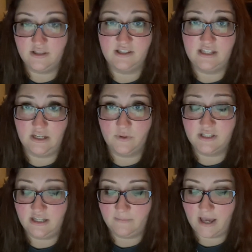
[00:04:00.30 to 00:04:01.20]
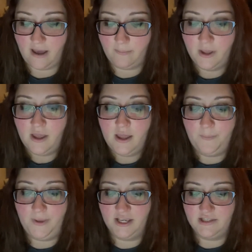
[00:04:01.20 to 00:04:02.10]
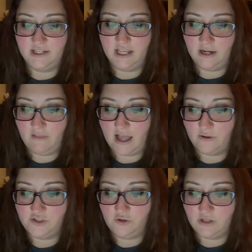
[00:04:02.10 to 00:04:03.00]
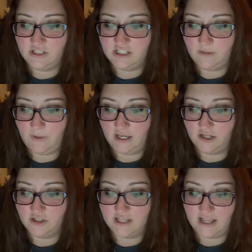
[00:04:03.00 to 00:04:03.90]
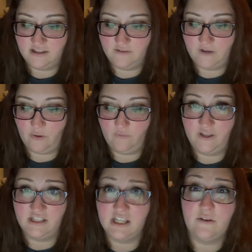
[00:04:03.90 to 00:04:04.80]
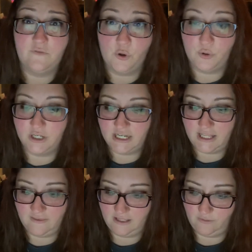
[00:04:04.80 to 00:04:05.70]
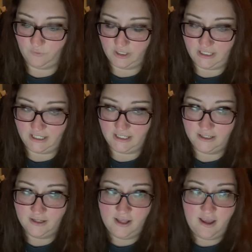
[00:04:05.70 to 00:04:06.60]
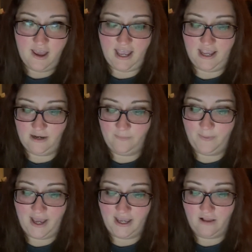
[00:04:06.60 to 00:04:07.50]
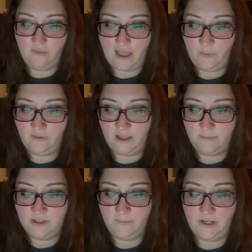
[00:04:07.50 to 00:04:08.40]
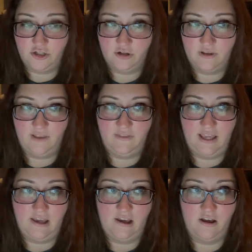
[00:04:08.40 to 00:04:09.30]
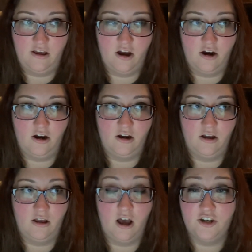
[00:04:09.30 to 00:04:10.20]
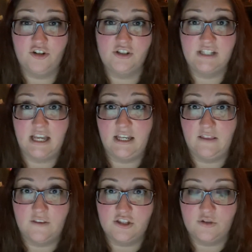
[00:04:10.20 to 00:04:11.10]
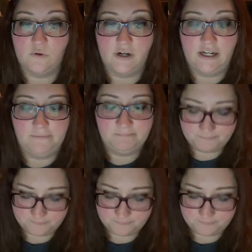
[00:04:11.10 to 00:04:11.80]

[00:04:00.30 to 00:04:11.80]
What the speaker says: the sequencing map because it can allow students to make sense of how events unfolded in the reading, and by allowing them to make sure that they are understanding the story